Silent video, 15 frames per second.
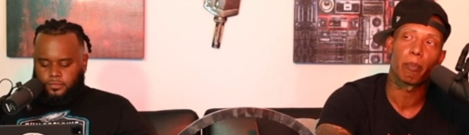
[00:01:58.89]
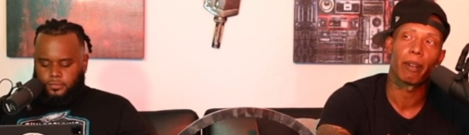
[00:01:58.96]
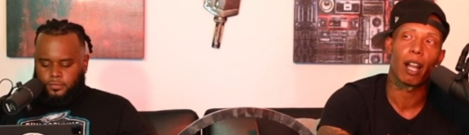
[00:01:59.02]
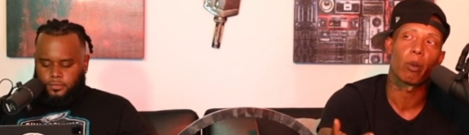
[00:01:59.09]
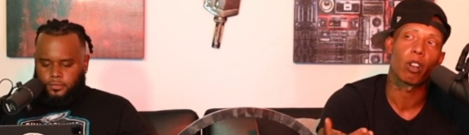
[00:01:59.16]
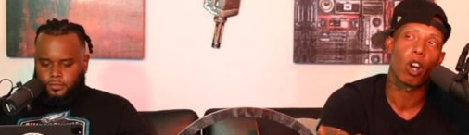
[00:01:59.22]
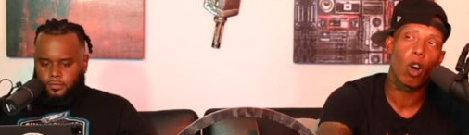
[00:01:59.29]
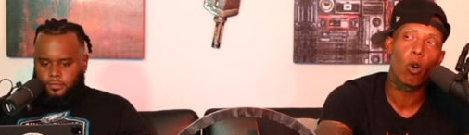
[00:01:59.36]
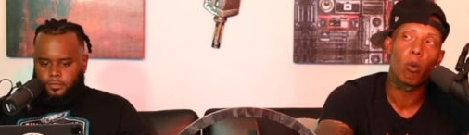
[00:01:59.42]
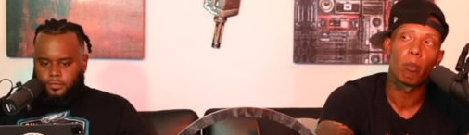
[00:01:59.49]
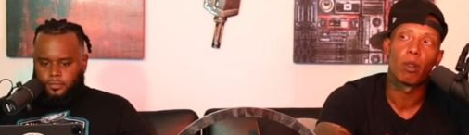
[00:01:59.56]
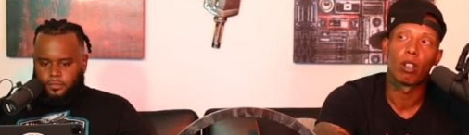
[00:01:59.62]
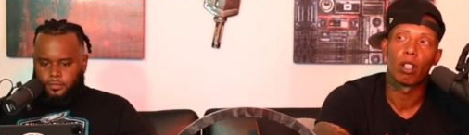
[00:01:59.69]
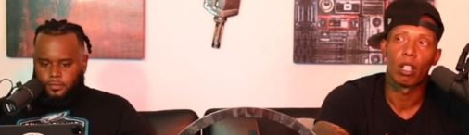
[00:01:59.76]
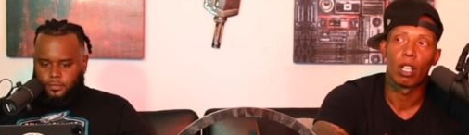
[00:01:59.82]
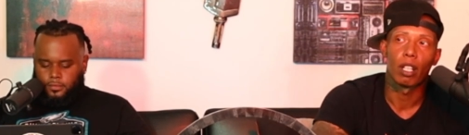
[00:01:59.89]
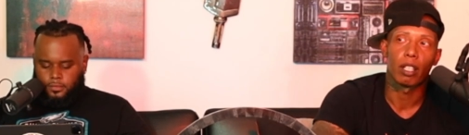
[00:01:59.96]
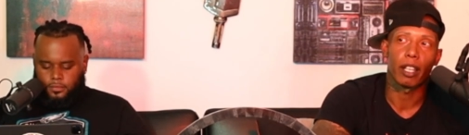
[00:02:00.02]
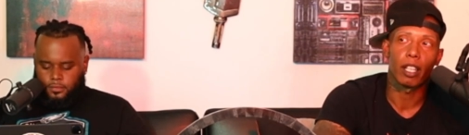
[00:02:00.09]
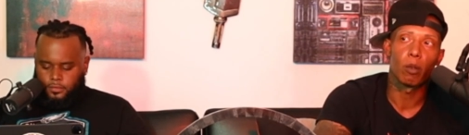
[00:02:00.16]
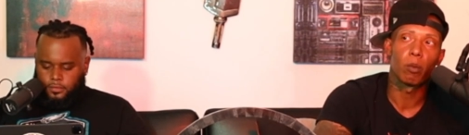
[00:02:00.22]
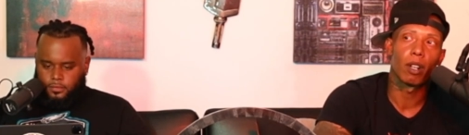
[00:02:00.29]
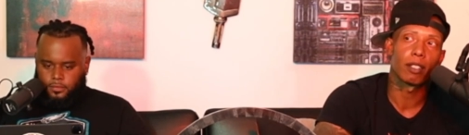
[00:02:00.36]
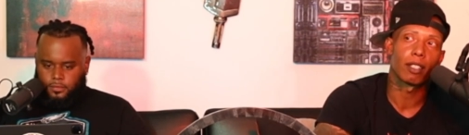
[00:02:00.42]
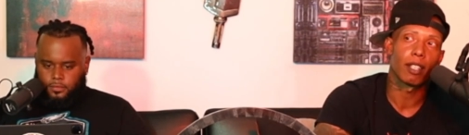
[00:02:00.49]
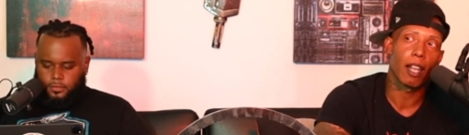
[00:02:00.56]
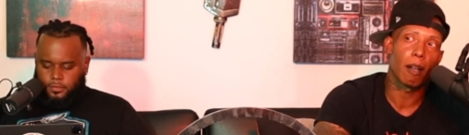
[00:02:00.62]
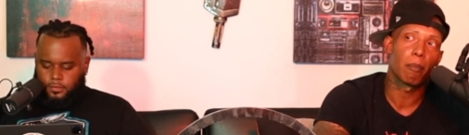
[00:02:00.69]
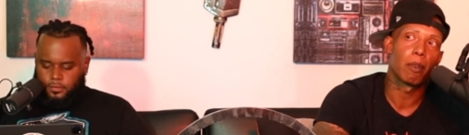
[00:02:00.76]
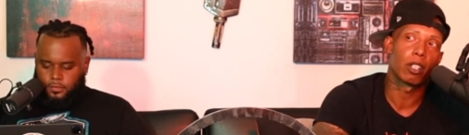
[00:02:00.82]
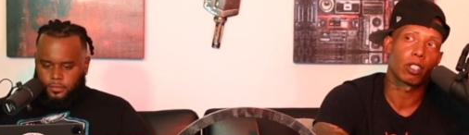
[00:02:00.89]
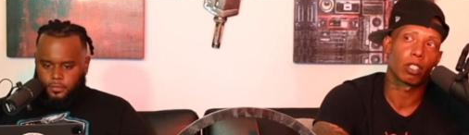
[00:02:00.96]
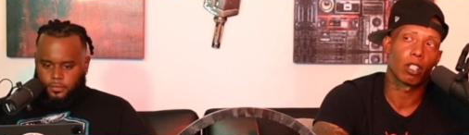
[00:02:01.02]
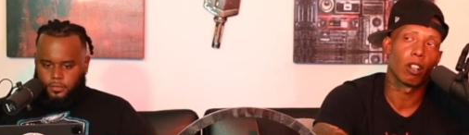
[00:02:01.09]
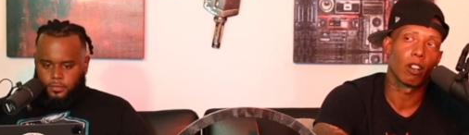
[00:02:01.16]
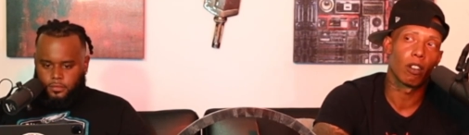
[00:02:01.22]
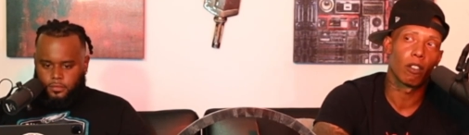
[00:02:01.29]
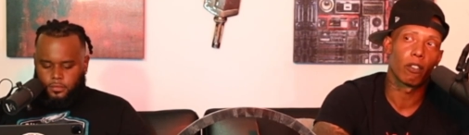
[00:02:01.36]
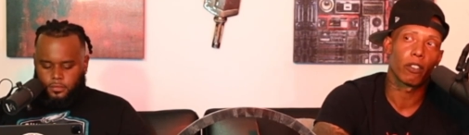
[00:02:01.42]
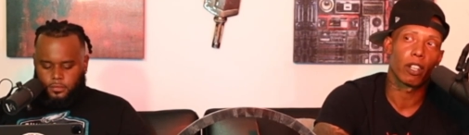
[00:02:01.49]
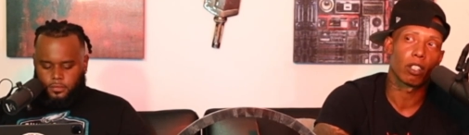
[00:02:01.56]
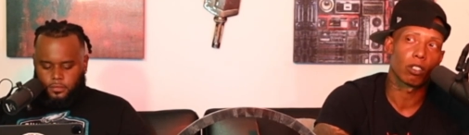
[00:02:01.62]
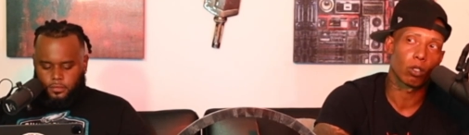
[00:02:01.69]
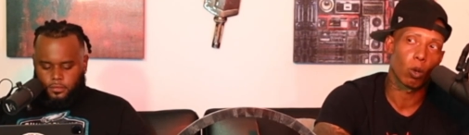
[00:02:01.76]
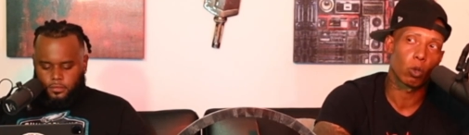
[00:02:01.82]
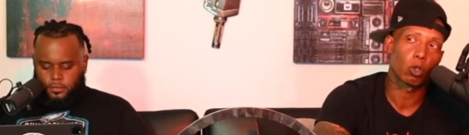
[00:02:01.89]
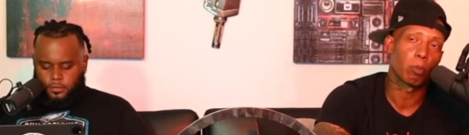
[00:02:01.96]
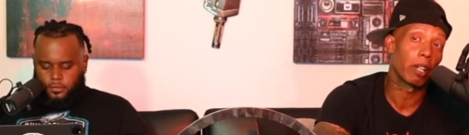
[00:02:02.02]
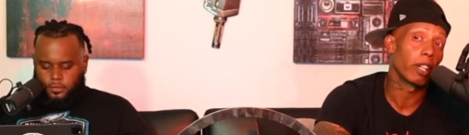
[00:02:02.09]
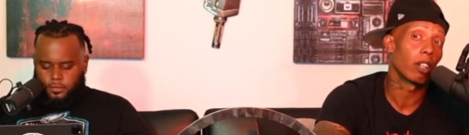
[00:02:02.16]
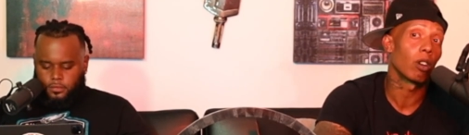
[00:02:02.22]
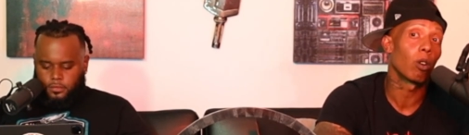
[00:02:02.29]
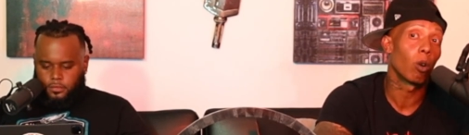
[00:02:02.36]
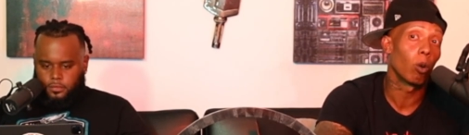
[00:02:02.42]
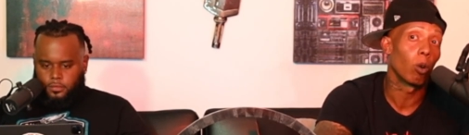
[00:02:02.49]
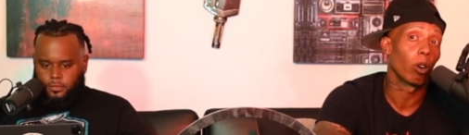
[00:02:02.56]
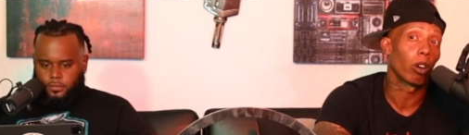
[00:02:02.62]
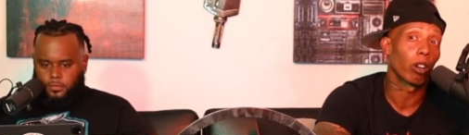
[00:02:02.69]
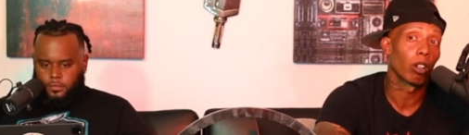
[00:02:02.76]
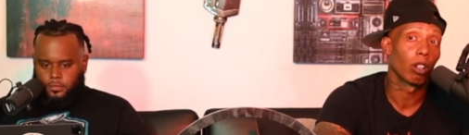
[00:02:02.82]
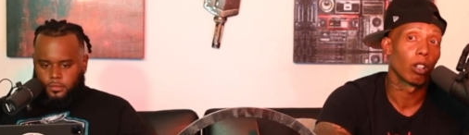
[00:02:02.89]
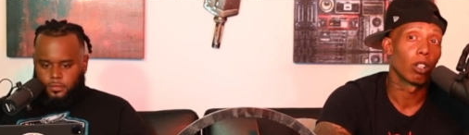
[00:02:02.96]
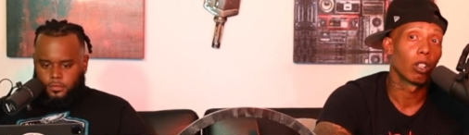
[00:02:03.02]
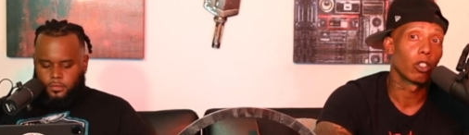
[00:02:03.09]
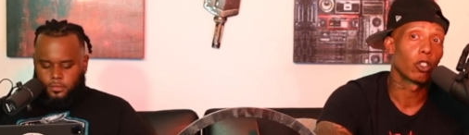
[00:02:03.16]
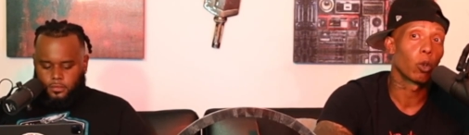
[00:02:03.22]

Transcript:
Speaker 1: But I would hope that he wasn't that much of a social media whore to